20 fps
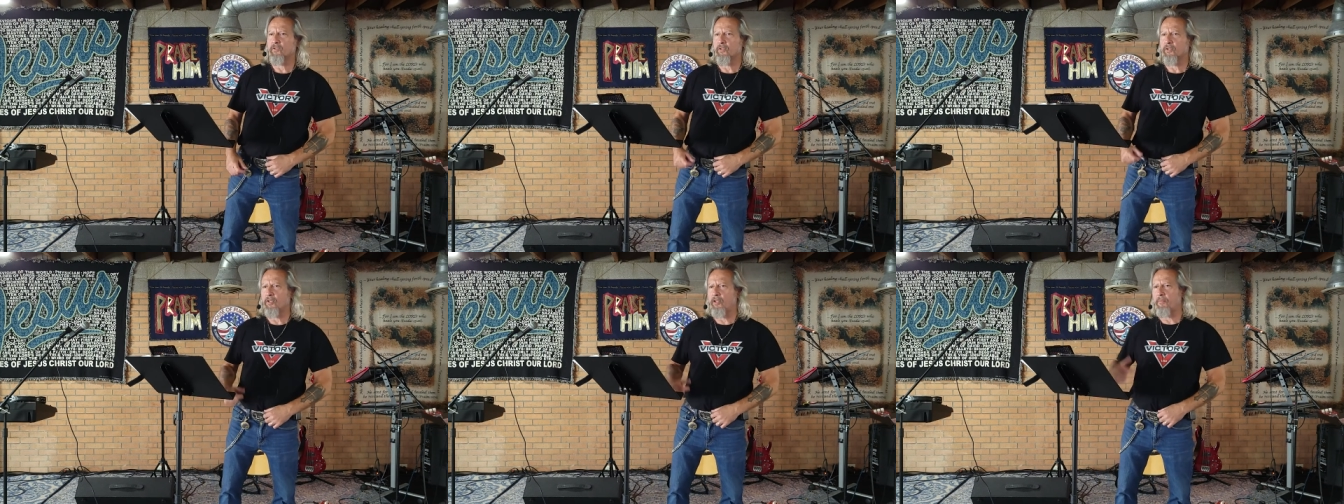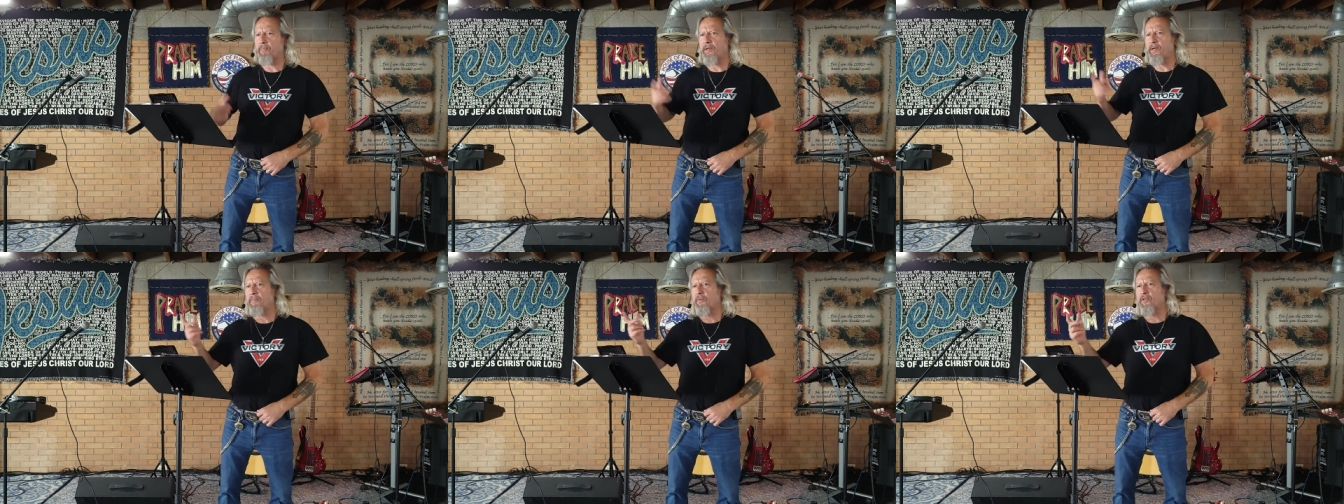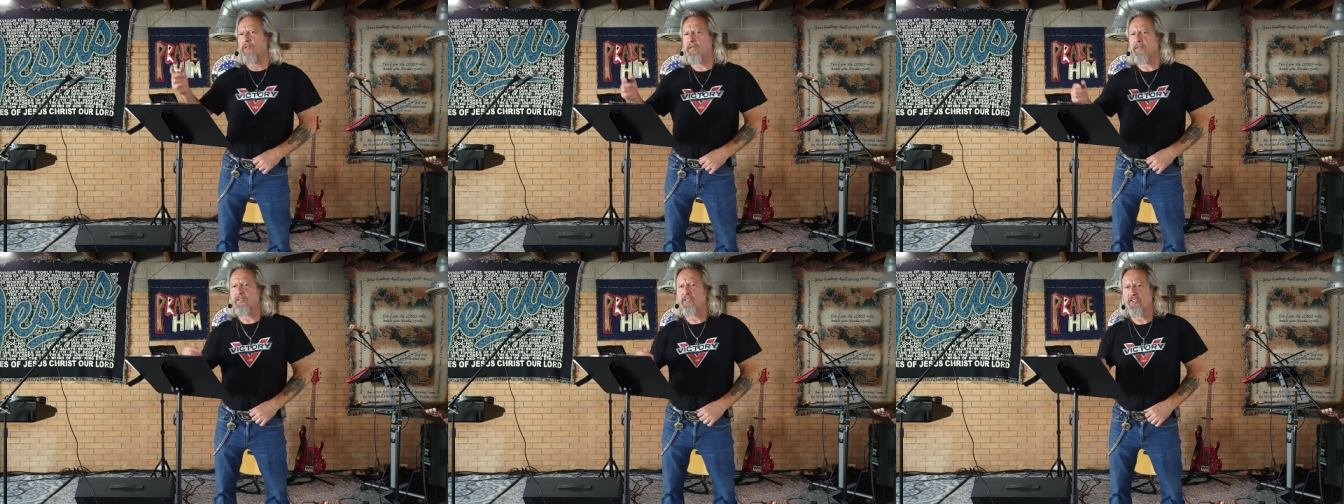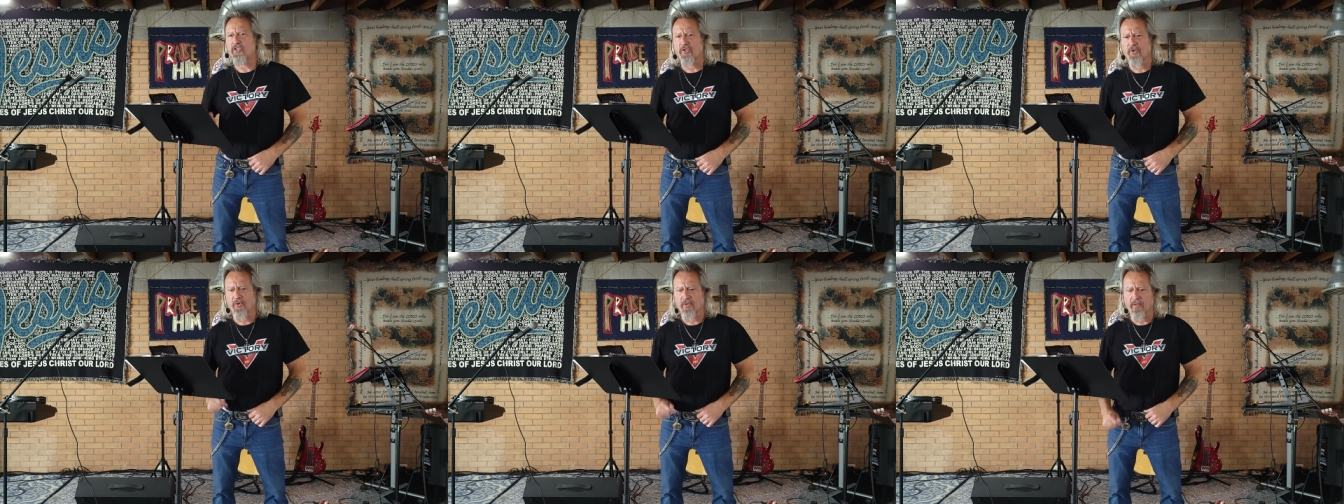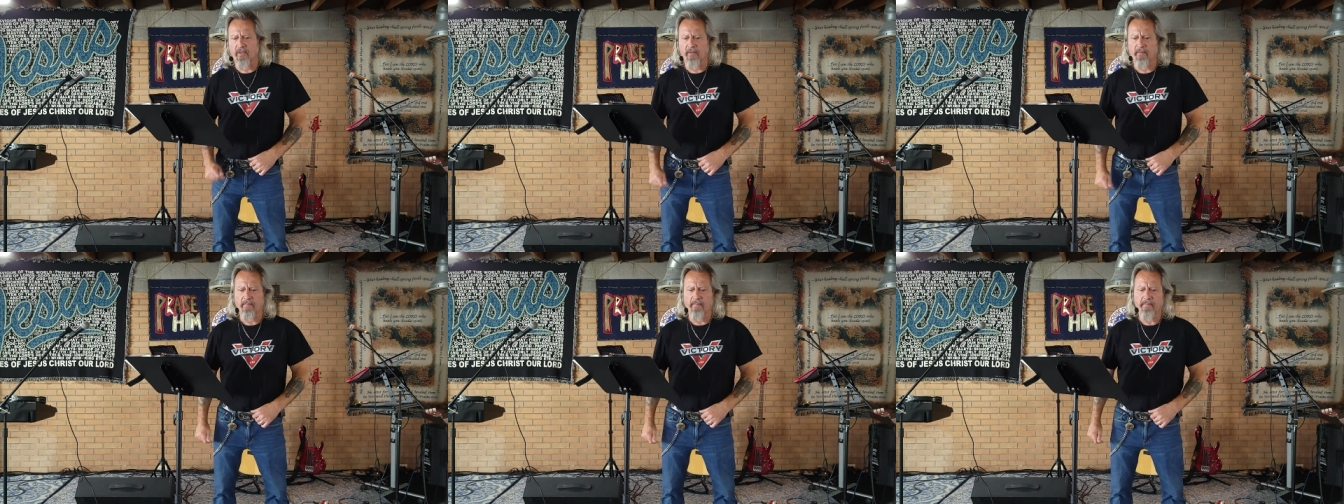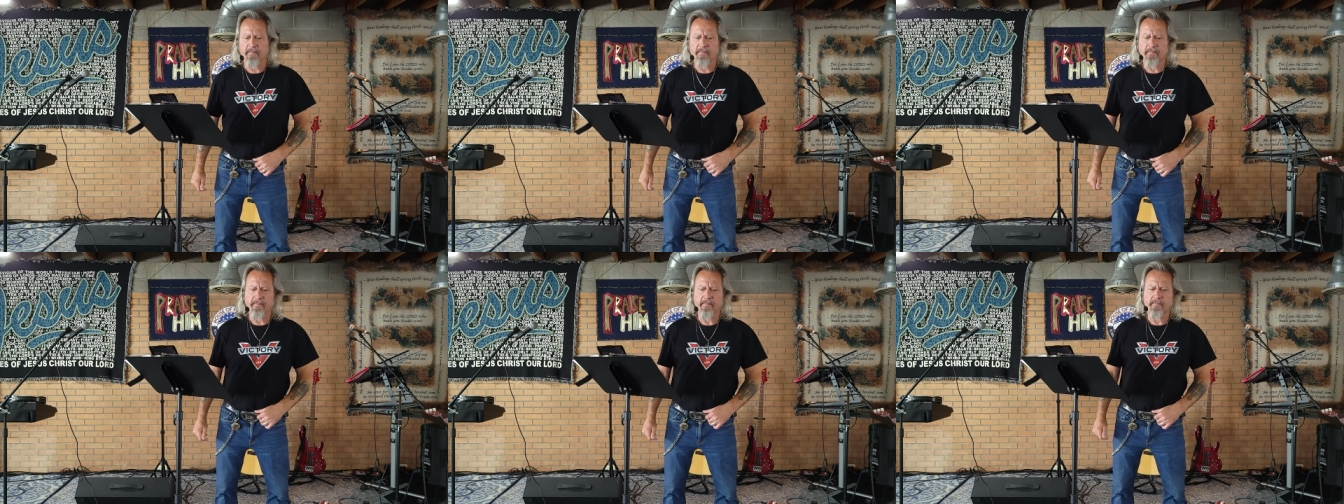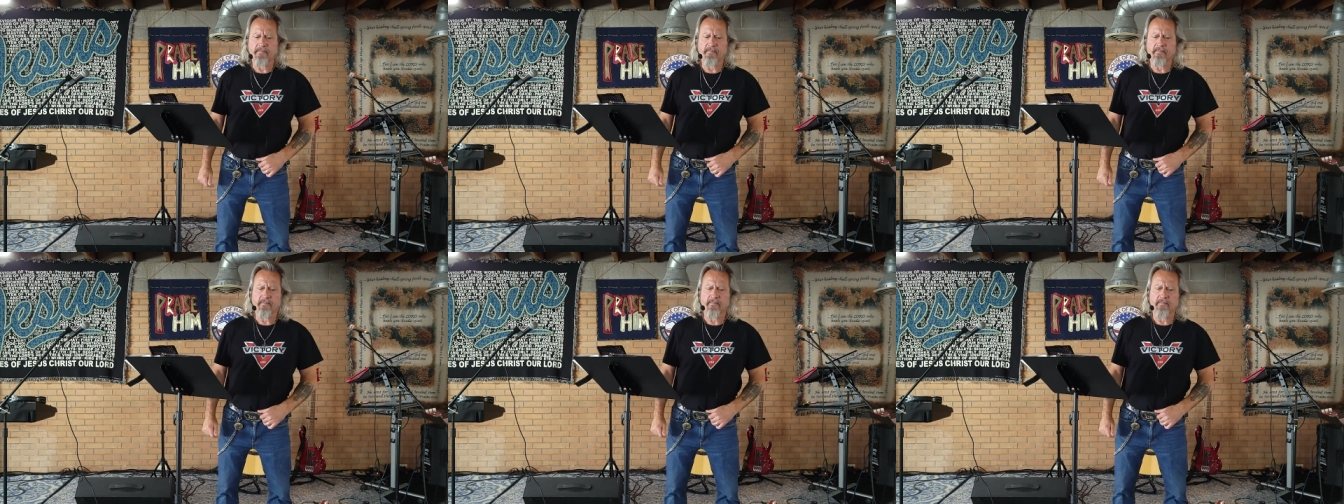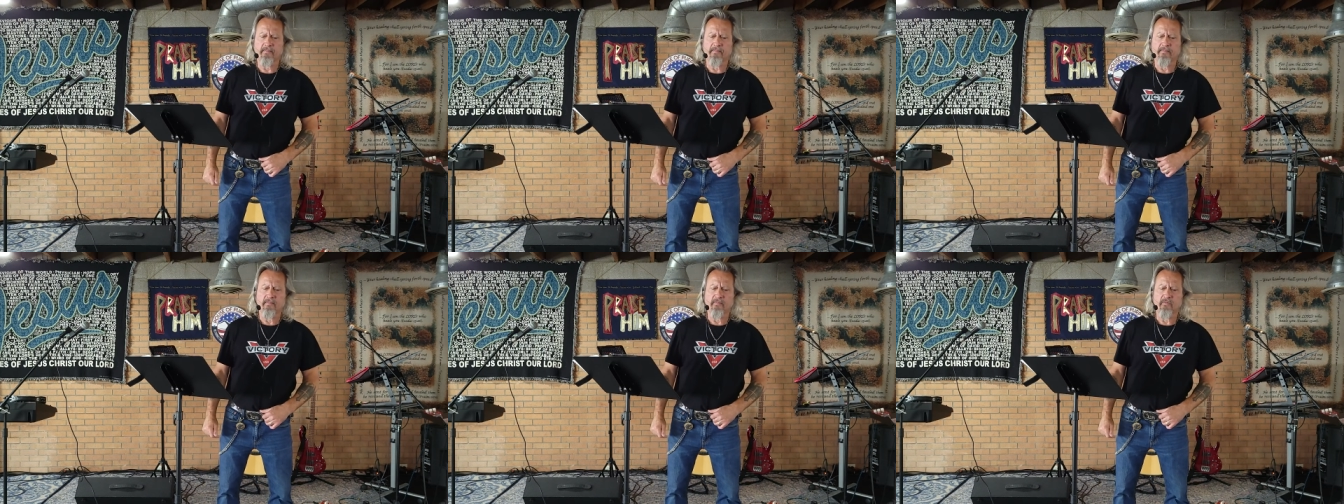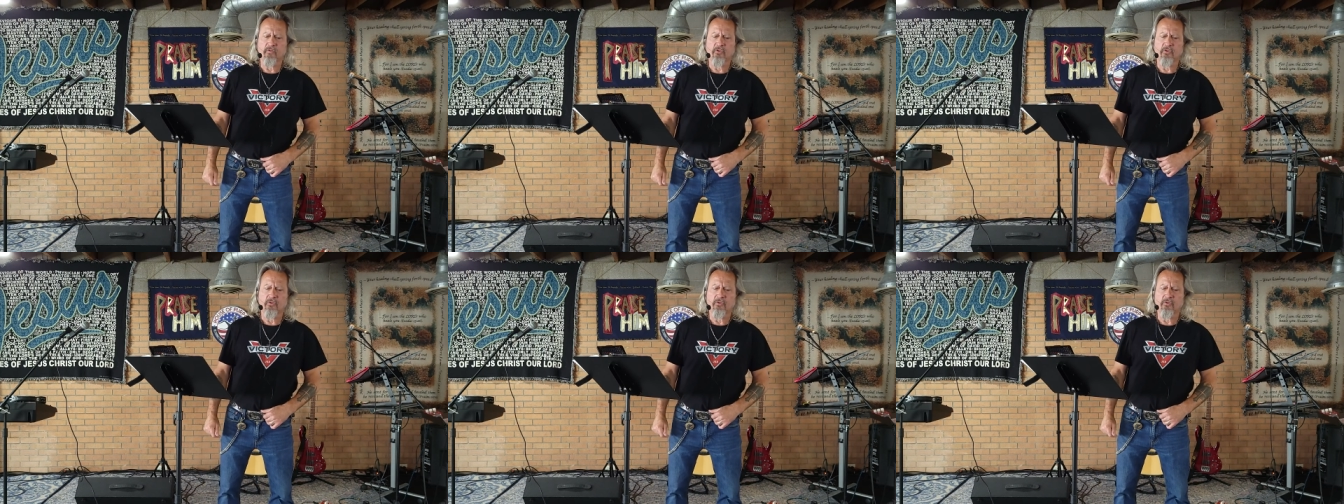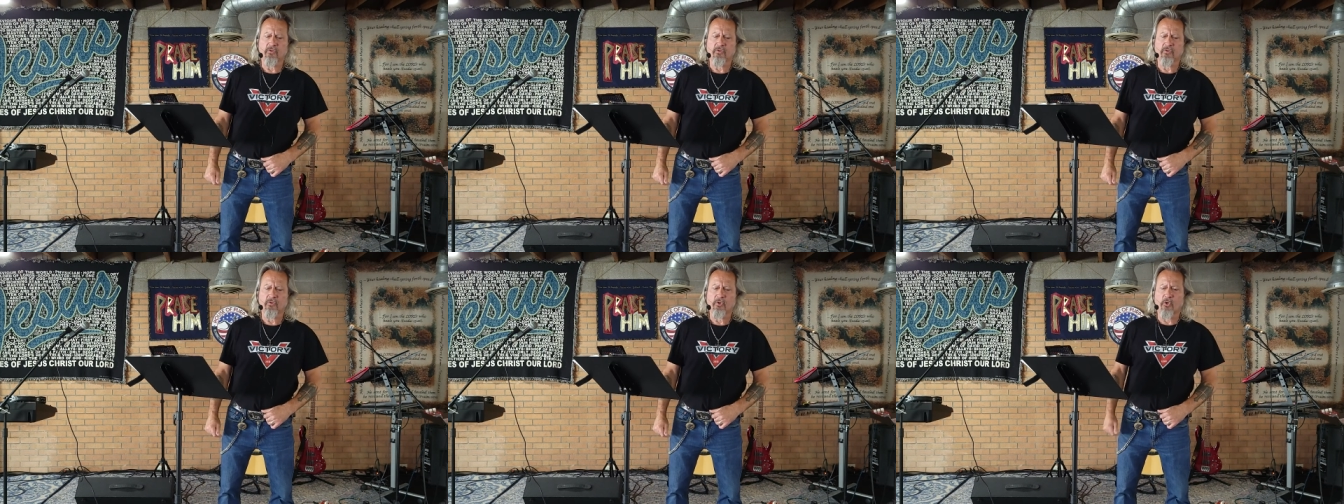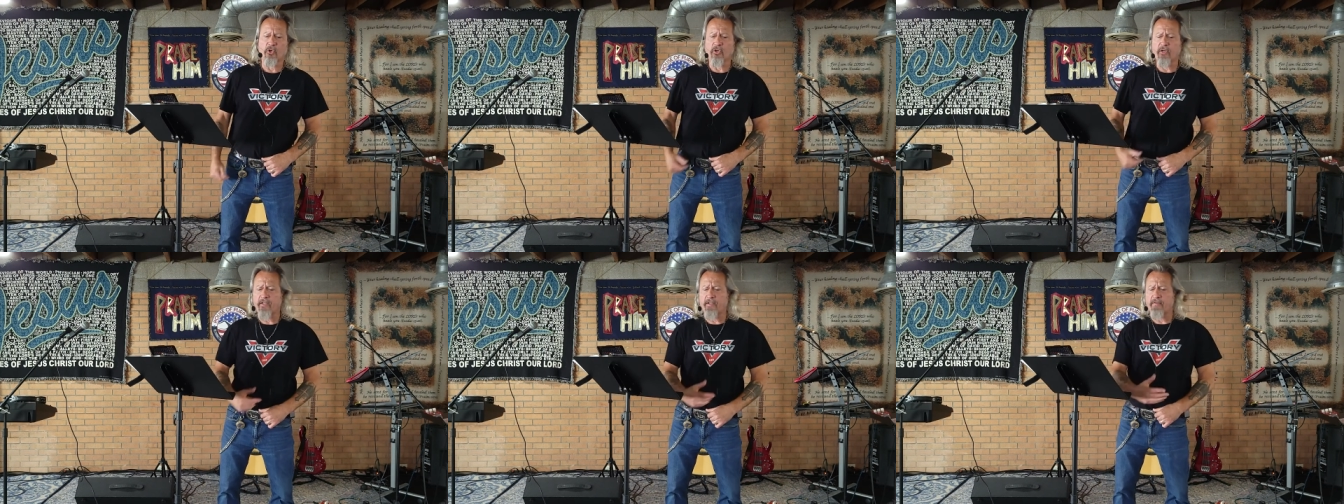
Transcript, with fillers: or the people next door or